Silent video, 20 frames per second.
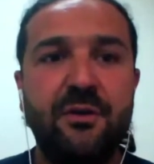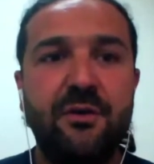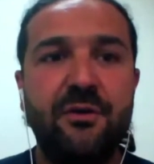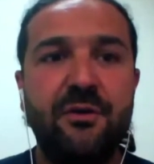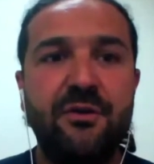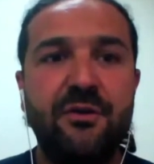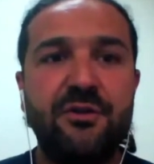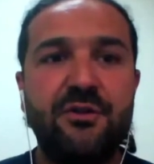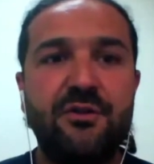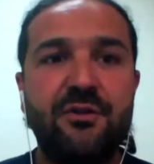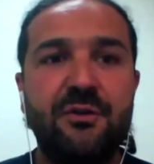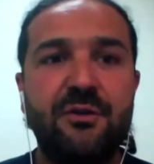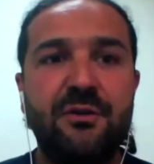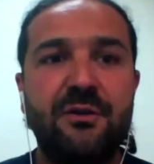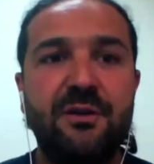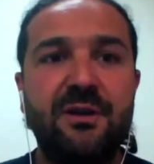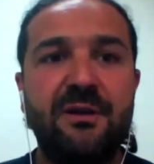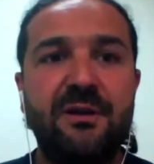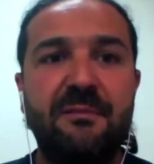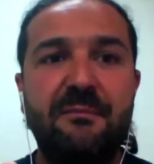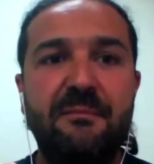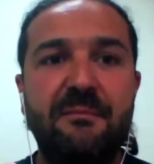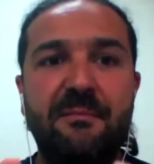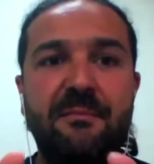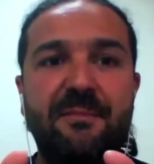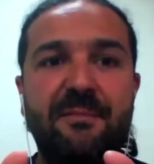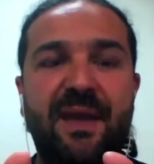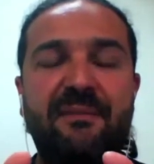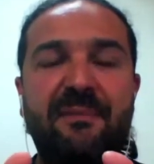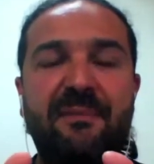So
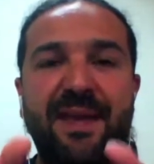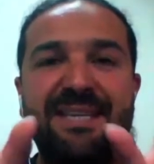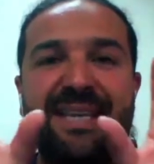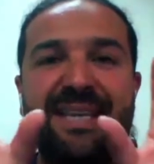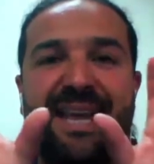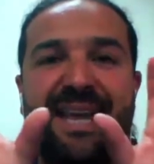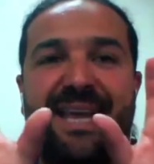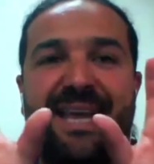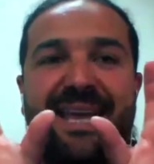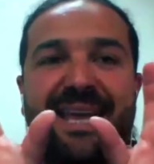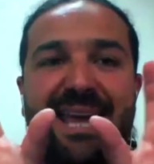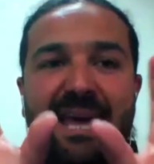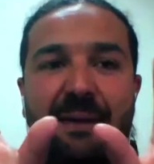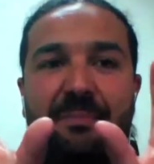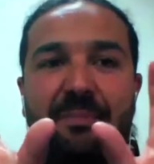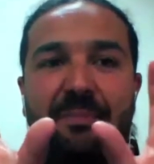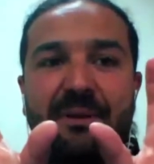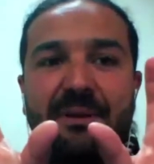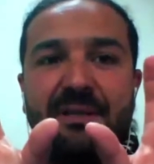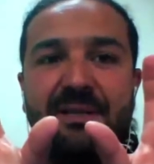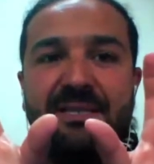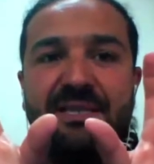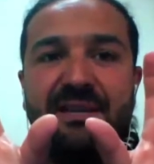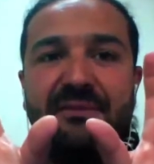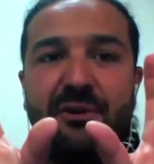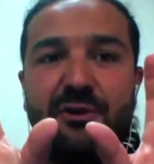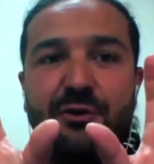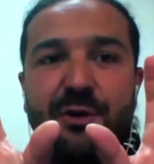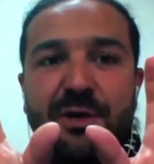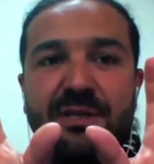maybe they keep the
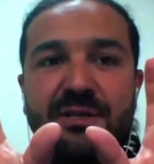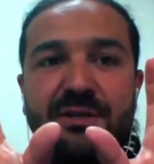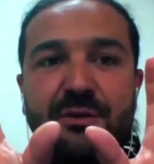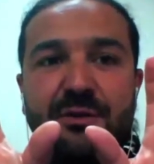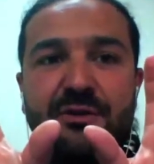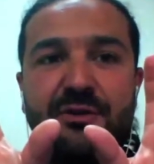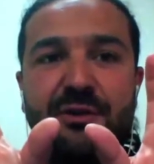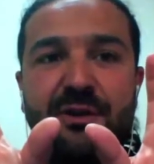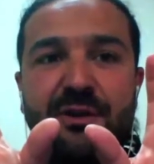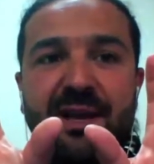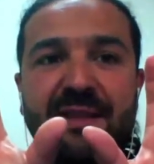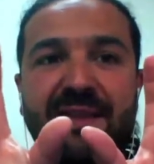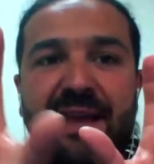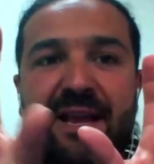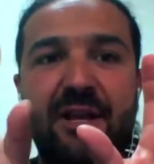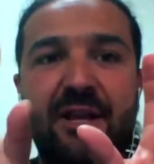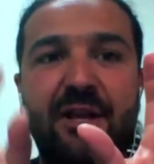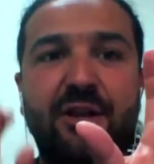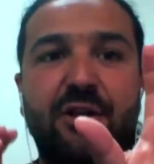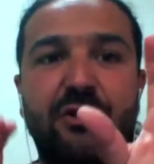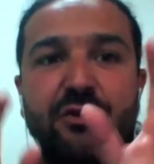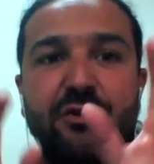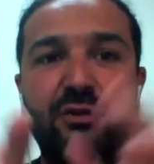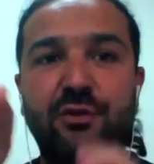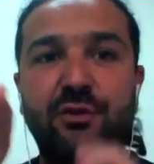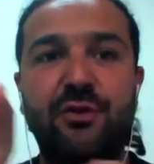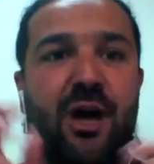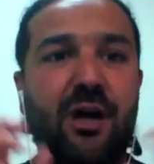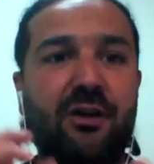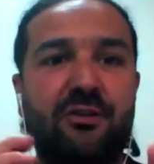7 transducer and they
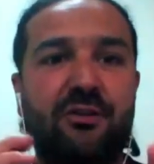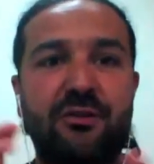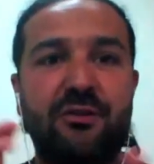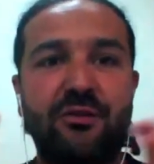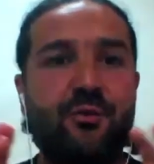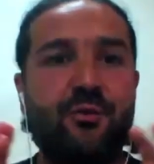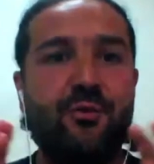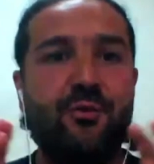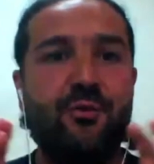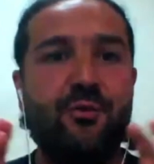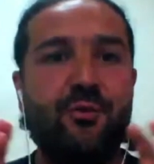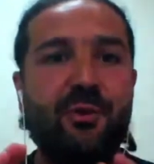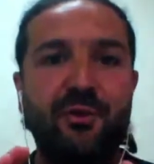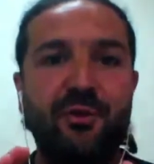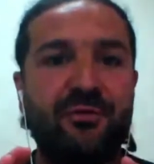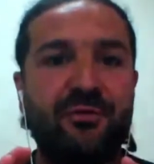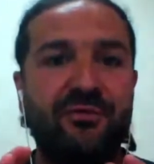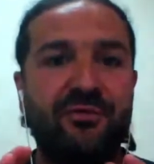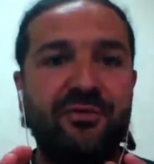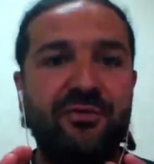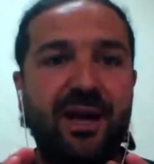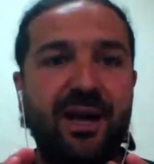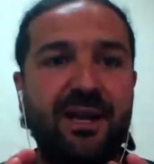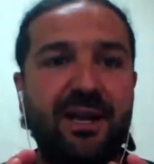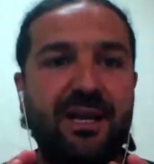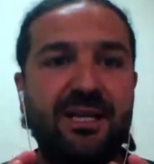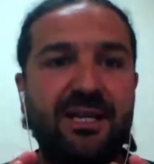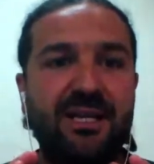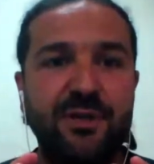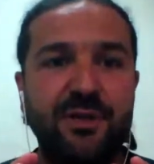do not remove
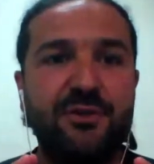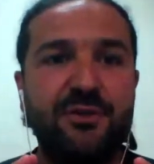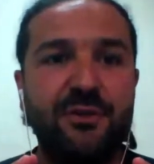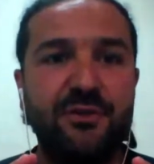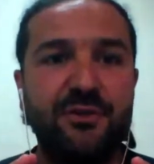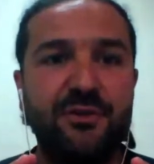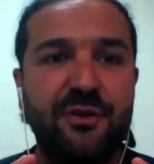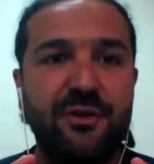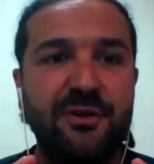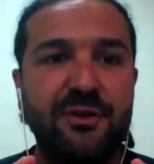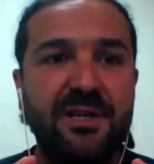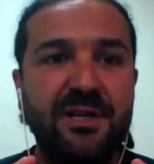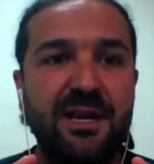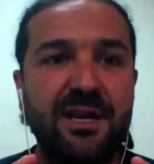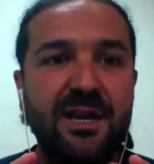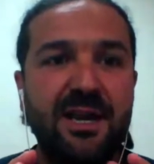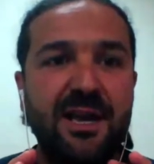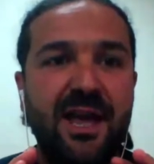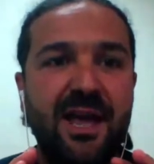any transducers,